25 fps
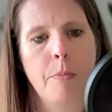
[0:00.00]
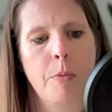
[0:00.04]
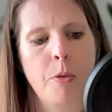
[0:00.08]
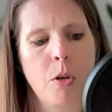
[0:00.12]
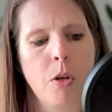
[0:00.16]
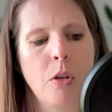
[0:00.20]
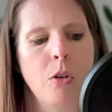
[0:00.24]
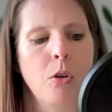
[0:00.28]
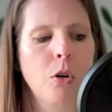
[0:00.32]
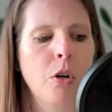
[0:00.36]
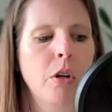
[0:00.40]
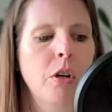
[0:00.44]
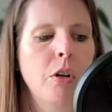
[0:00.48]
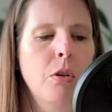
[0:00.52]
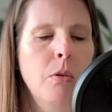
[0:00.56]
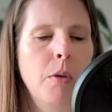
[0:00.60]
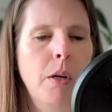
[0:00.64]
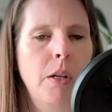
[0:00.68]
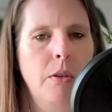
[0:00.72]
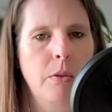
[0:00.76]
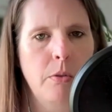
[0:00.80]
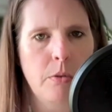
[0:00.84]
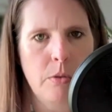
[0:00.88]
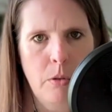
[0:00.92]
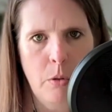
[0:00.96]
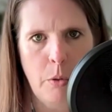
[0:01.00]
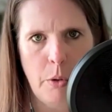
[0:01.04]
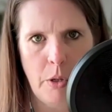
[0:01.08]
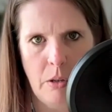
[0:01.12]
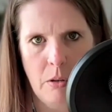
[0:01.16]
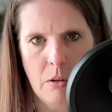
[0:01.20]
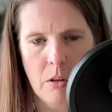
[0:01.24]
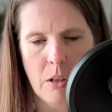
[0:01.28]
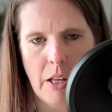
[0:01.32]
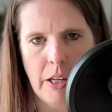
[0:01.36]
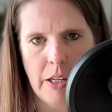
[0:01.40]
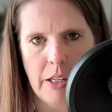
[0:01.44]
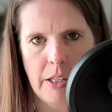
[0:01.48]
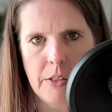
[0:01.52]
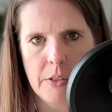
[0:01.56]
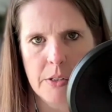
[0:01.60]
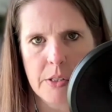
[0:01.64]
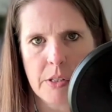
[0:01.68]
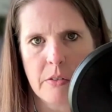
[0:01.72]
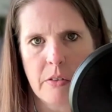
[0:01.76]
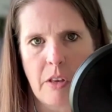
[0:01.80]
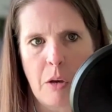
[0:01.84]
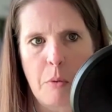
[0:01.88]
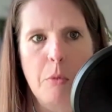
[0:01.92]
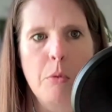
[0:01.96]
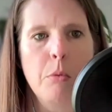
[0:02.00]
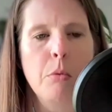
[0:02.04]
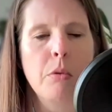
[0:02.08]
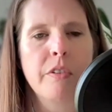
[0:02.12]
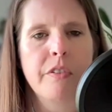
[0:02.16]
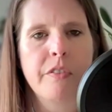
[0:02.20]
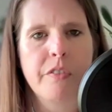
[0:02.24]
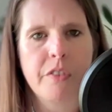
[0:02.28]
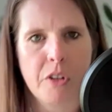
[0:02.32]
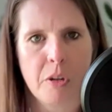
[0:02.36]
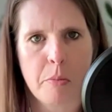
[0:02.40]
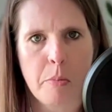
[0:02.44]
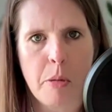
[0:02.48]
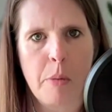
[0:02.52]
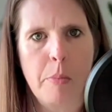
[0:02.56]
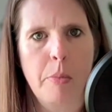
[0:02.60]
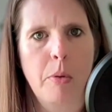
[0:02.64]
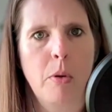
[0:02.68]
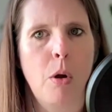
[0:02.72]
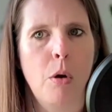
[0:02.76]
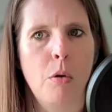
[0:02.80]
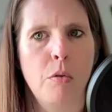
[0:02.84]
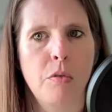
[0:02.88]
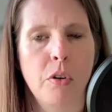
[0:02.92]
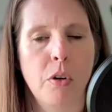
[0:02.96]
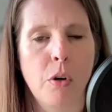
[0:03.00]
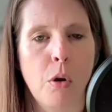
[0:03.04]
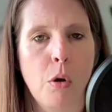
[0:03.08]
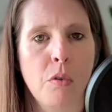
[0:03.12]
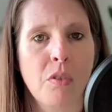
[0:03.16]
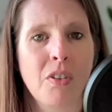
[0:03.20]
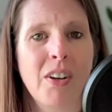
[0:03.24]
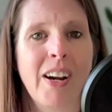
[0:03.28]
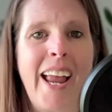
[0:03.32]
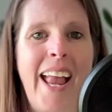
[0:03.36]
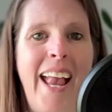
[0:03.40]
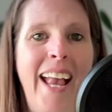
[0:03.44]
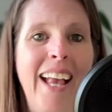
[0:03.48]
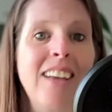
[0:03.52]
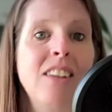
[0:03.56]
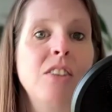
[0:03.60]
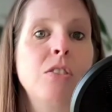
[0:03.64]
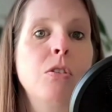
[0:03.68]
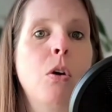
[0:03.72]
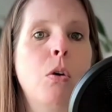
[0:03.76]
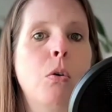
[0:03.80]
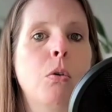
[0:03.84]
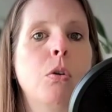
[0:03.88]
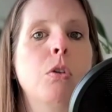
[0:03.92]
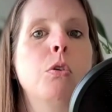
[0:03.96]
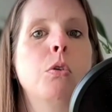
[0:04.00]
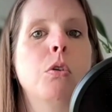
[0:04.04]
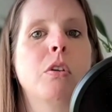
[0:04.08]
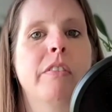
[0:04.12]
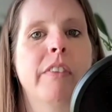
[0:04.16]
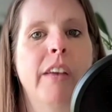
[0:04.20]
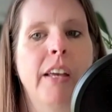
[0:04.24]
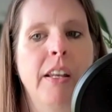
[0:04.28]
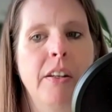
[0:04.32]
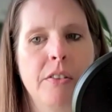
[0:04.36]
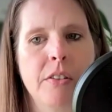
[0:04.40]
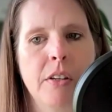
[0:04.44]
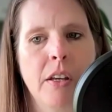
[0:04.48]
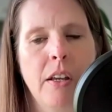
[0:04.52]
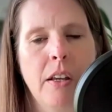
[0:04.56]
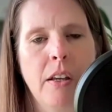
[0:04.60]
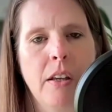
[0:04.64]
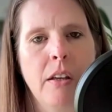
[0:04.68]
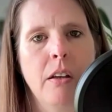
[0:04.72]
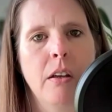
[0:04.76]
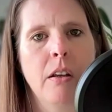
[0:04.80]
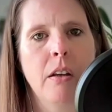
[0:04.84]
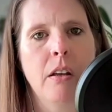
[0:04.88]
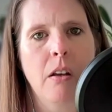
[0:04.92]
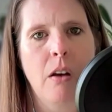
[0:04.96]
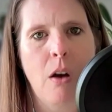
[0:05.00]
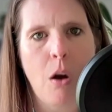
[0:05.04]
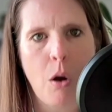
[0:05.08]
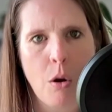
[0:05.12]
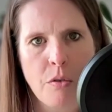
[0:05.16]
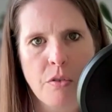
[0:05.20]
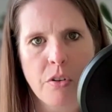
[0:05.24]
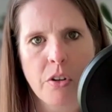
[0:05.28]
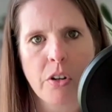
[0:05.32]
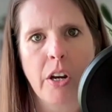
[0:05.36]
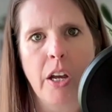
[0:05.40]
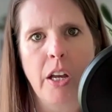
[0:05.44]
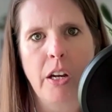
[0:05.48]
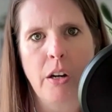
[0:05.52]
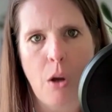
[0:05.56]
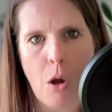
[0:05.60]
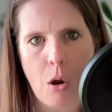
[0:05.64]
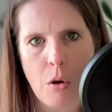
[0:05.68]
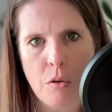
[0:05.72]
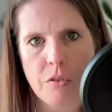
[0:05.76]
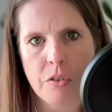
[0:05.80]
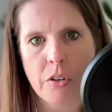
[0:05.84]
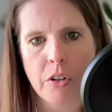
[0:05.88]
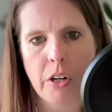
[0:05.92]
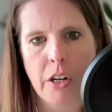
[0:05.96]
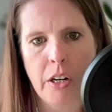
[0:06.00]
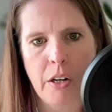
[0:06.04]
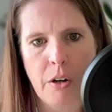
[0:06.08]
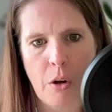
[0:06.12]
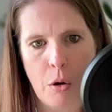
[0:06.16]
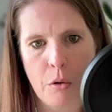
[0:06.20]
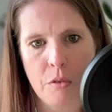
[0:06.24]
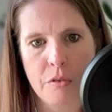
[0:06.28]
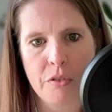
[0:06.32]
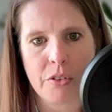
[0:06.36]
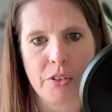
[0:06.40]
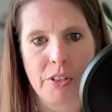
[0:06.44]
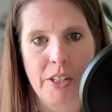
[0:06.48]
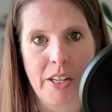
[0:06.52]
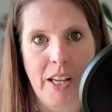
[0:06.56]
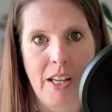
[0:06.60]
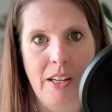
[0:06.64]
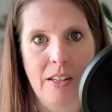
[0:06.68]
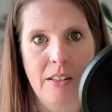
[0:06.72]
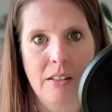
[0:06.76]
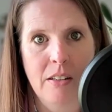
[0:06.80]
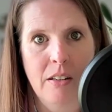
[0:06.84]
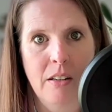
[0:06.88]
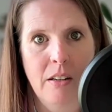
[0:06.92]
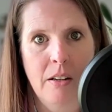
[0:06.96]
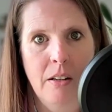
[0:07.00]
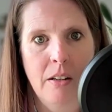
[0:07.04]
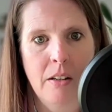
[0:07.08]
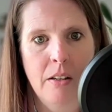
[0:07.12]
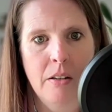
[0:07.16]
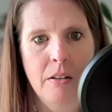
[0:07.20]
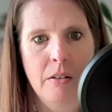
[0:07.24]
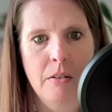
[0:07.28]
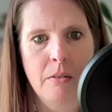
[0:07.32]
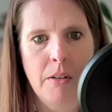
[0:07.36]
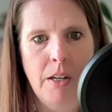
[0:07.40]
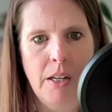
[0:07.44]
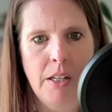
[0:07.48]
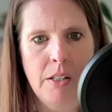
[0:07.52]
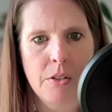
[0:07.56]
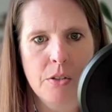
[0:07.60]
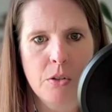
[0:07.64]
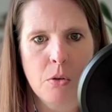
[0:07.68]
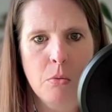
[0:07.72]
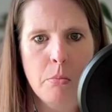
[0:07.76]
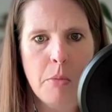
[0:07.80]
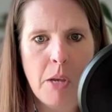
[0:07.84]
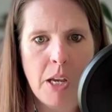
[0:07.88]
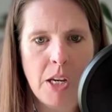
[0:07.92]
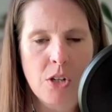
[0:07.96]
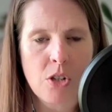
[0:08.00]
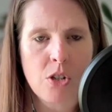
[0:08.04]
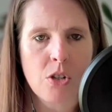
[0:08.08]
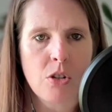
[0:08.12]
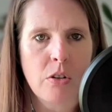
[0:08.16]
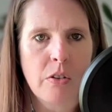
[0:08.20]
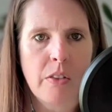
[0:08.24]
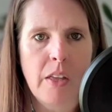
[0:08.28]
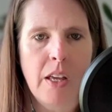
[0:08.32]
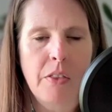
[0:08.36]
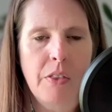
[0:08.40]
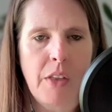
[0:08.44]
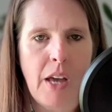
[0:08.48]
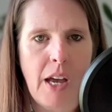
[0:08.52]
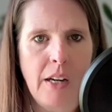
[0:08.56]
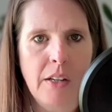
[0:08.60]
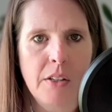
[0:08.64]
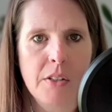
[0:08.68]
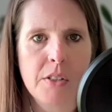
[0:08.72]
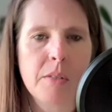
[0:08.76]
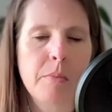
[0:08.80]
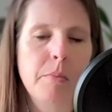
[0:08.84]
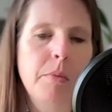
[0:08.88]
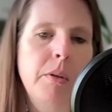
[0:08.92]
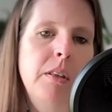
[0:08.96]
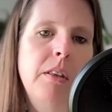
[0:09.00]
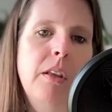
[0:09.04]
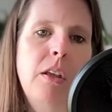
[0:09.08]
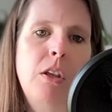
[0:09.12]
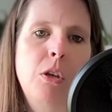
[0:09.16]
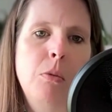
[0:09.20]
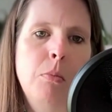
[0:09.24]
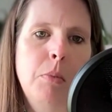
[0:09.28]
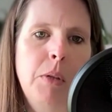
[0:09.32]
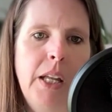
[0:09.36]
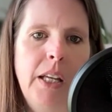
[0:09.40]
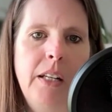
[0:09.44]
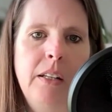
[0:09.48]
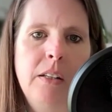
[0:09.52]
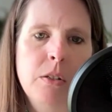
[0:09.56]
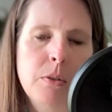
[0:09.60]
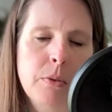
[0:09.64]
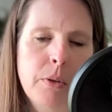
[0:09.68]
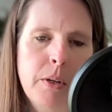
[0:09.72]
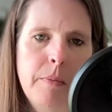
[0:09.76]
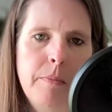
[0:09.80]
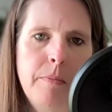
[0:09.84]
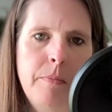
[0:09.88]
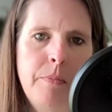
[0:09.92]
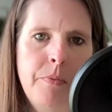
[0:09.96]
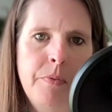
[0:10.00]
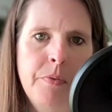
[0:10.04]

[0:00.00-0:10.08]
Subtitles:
And you're going to create those loyal clients that will refer people over and over and go to your event over and over and over again, right? So make sure that that is something that you plan into it.